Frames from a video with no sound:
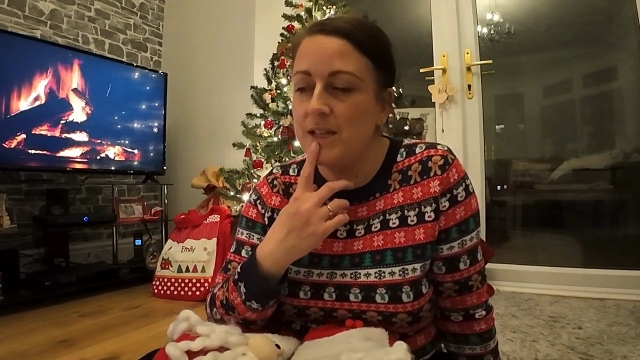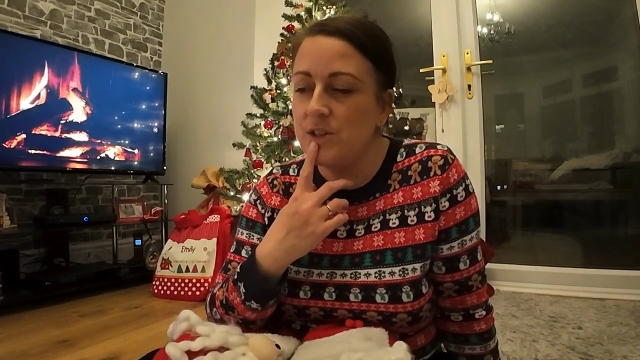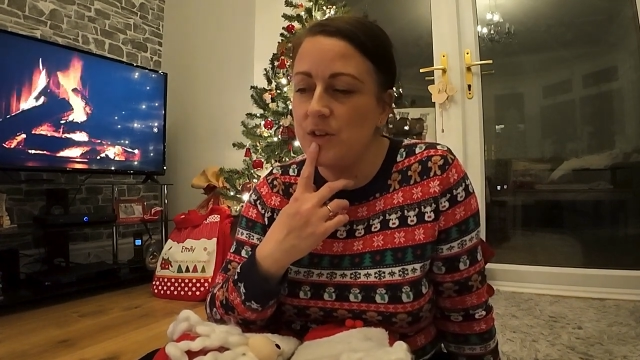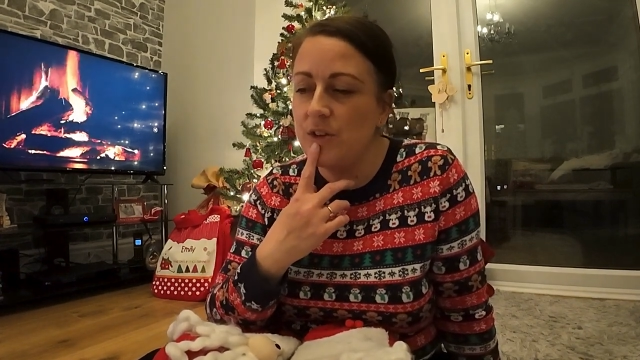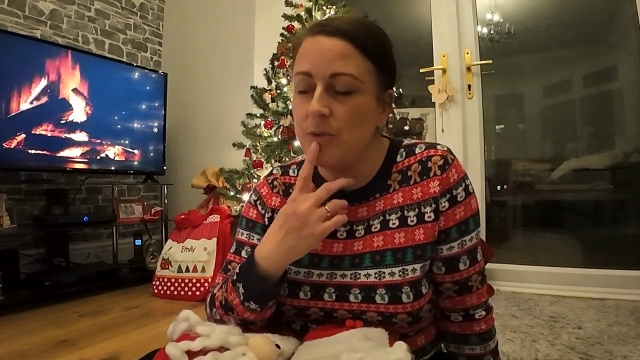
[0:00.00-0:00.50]
I
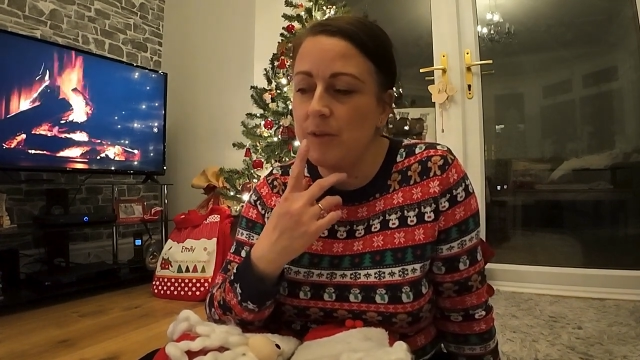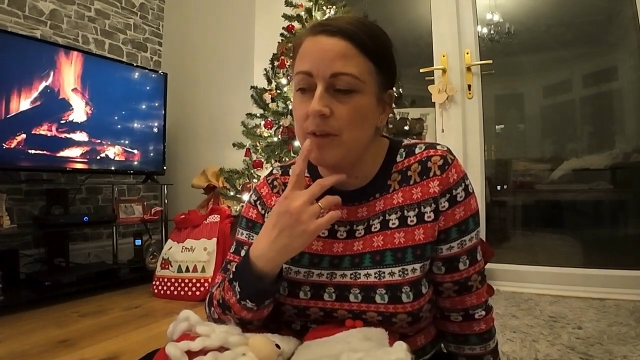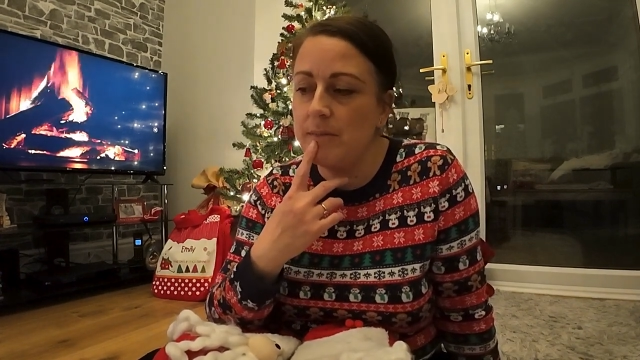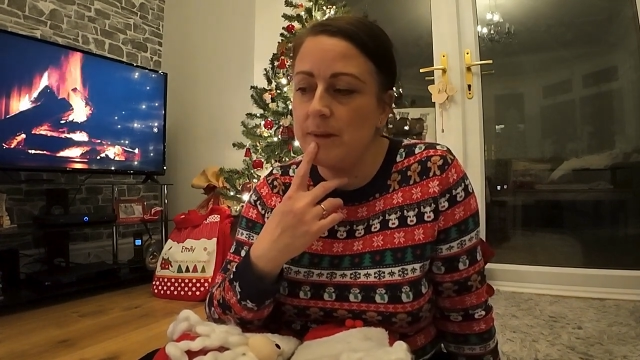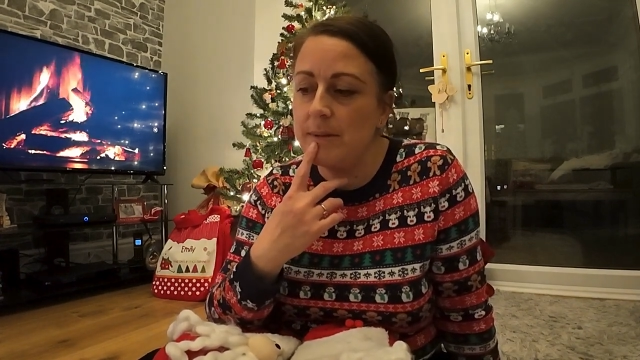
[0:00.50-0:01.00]
don't know if we
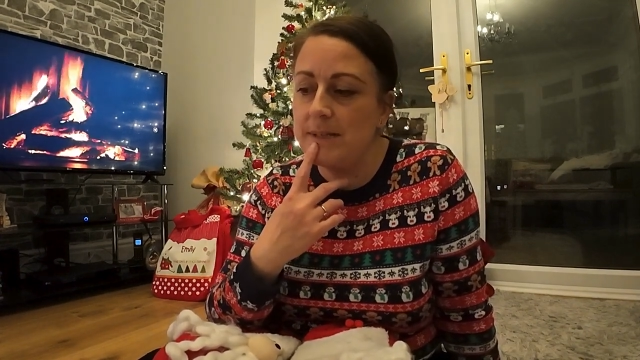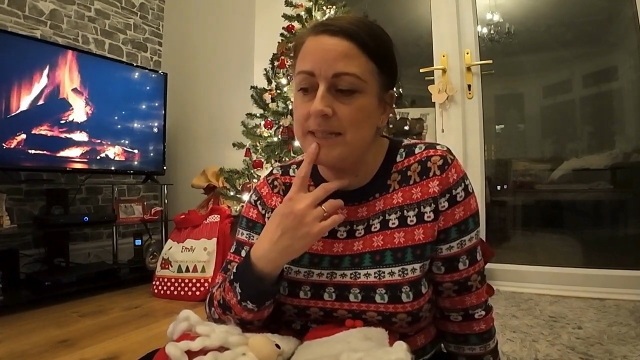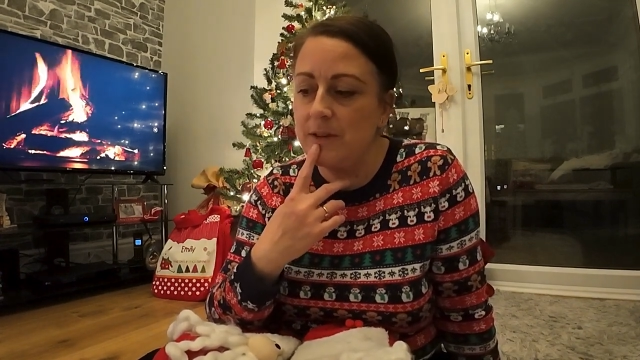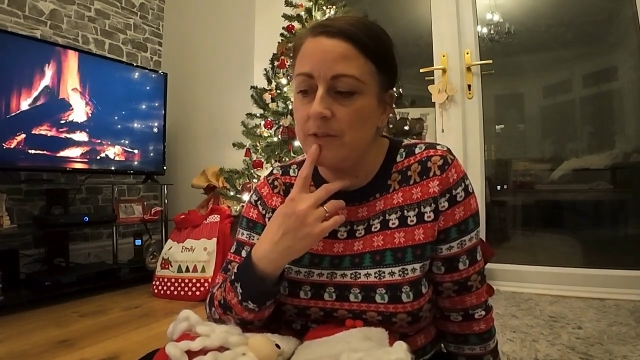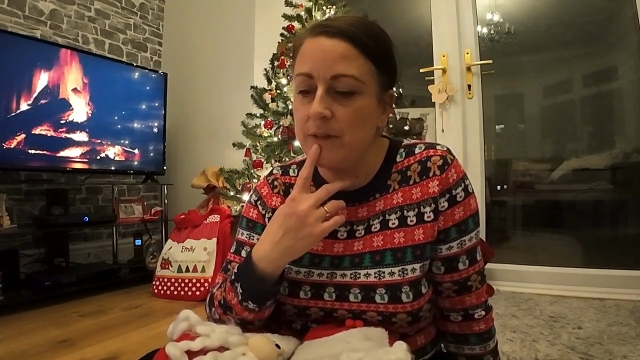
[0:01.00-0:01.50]
themed Emily's
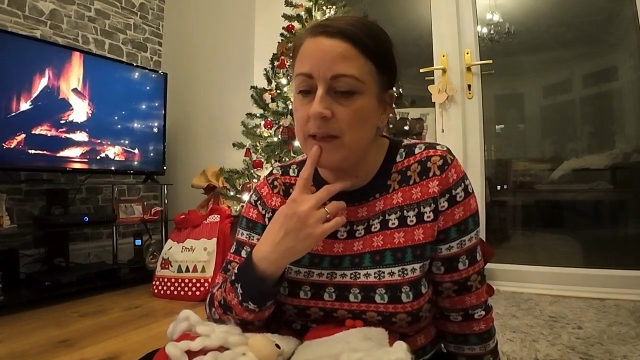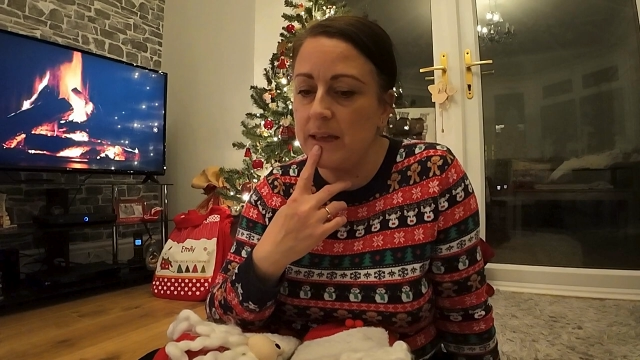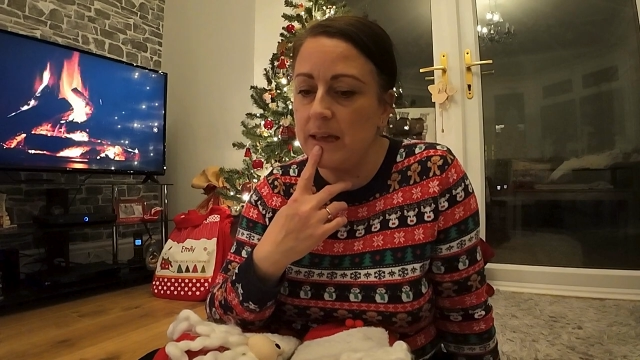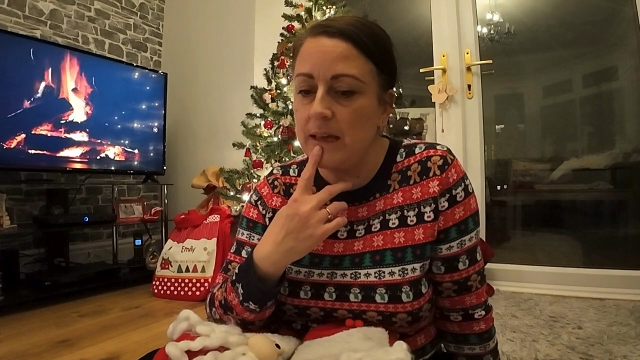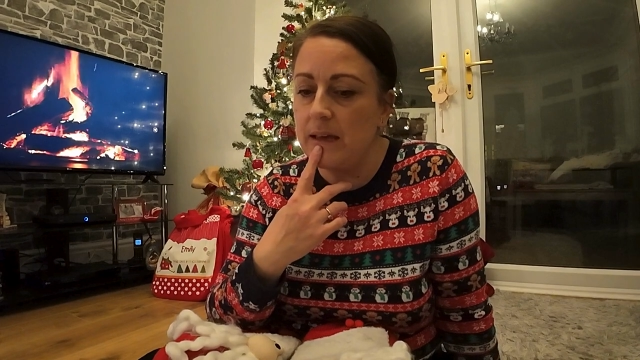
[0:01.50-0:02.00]
different that
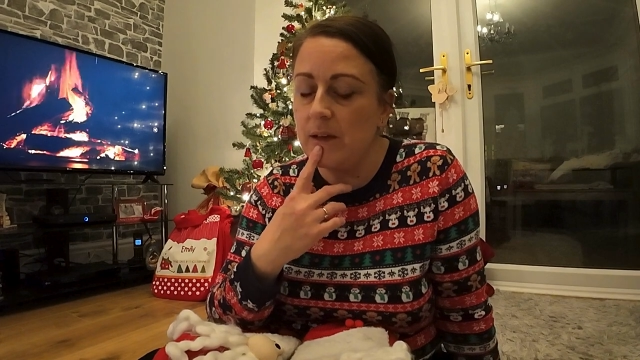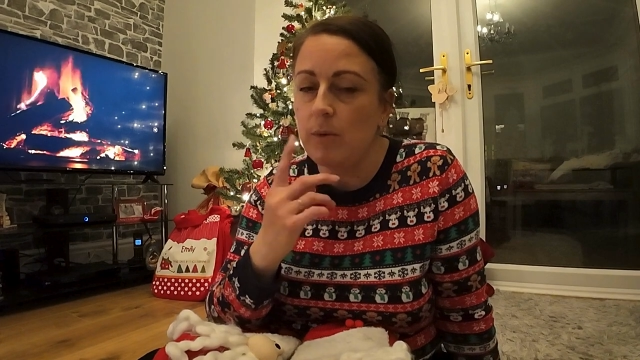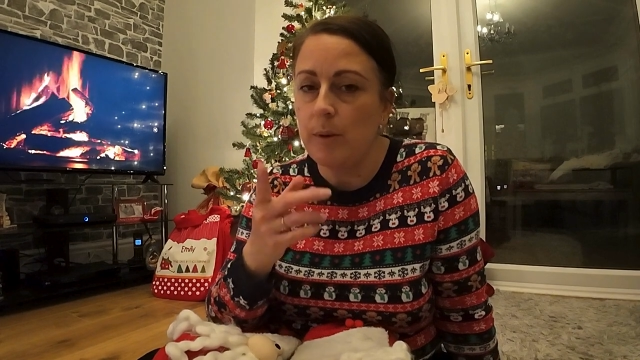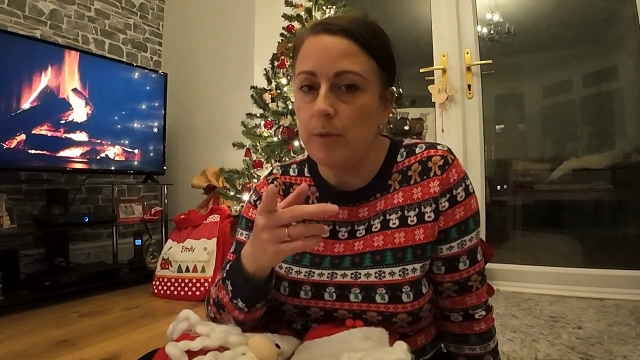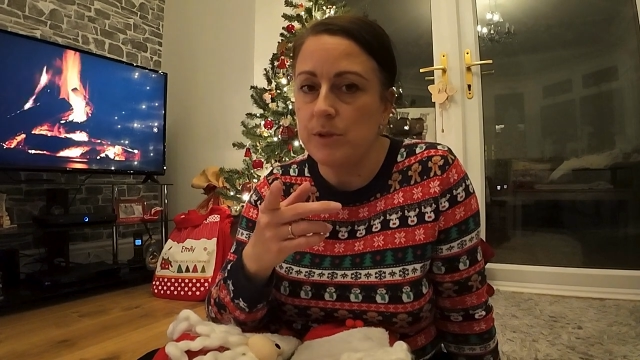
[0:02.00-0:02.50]
year,
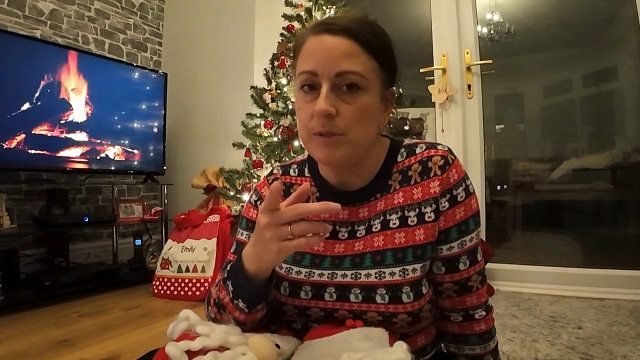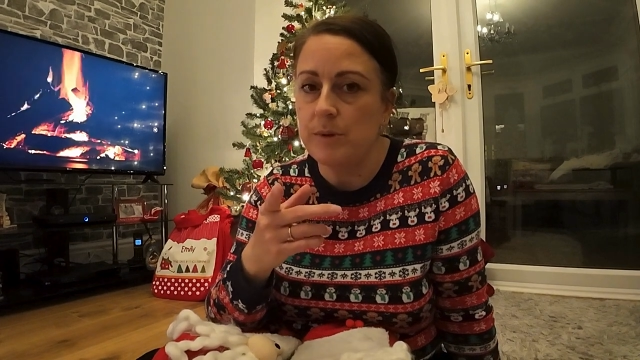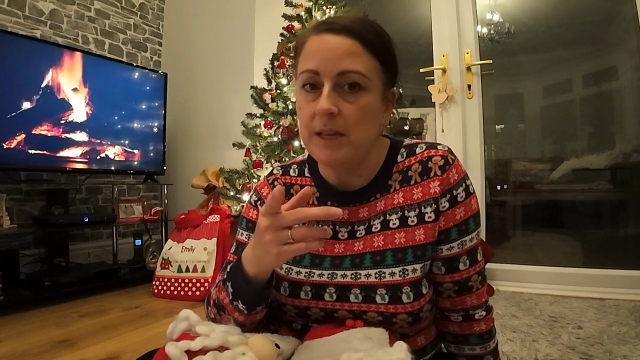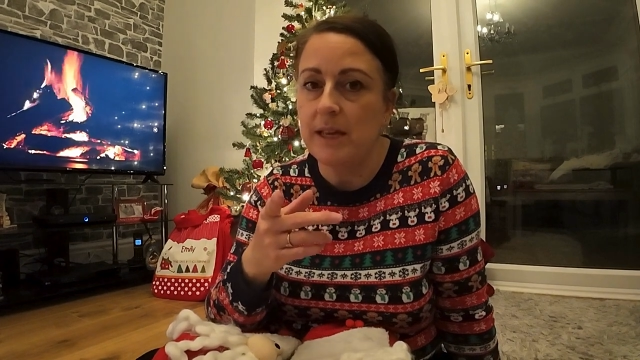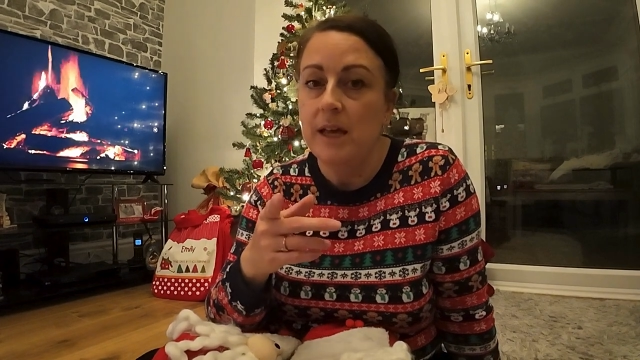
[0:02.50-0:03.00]
quite
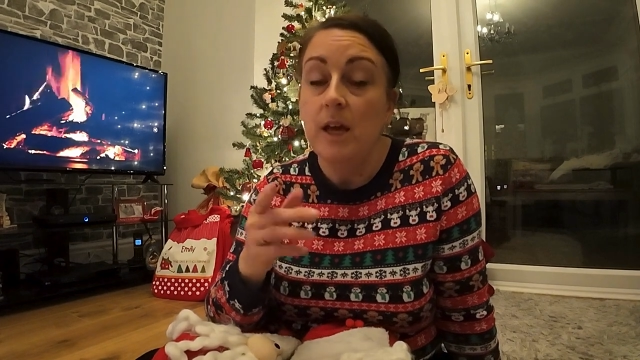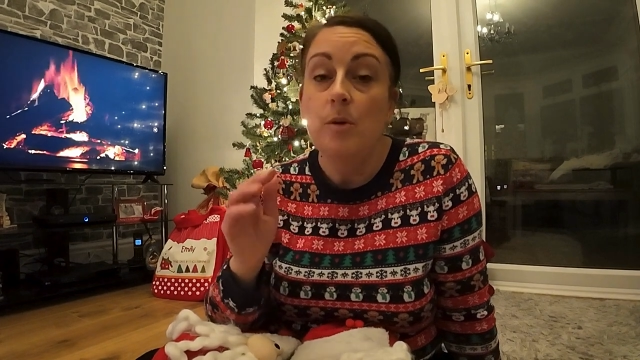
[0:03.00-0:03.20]
possibly,